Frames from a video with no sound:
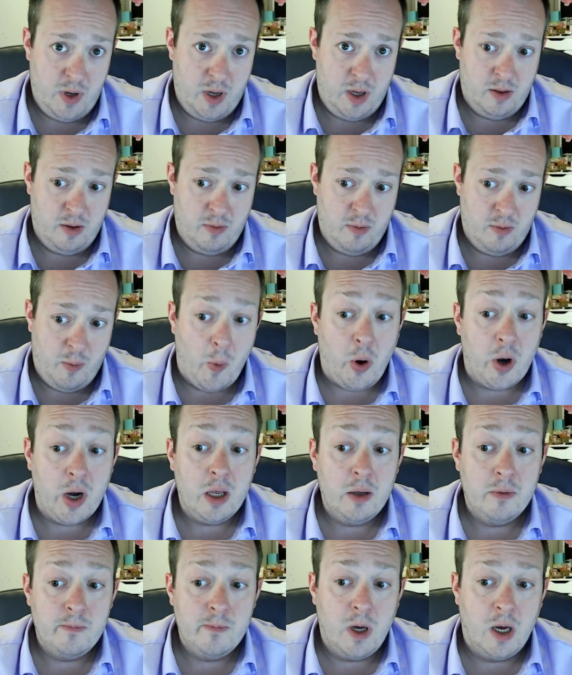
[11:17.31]
in the
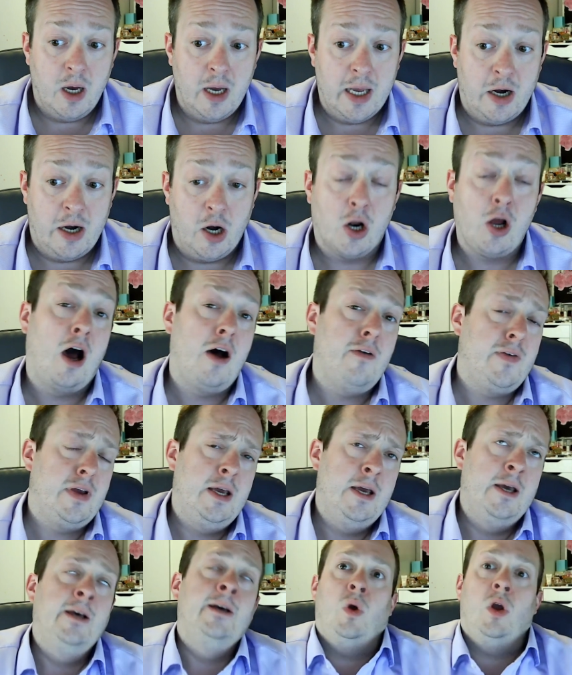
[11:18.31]
morning in our coffee.